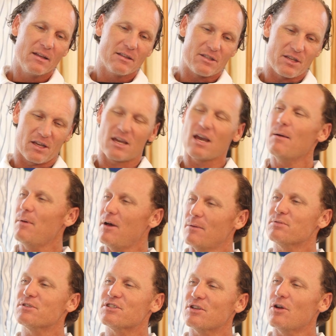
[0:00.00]
to come
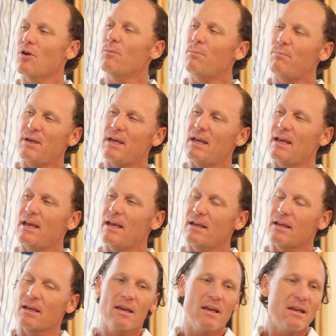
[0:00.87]
up so
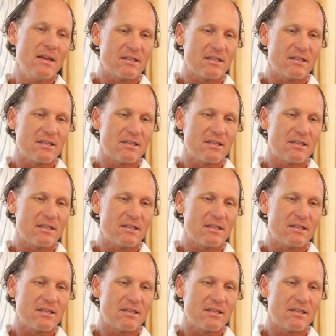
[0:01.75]
big,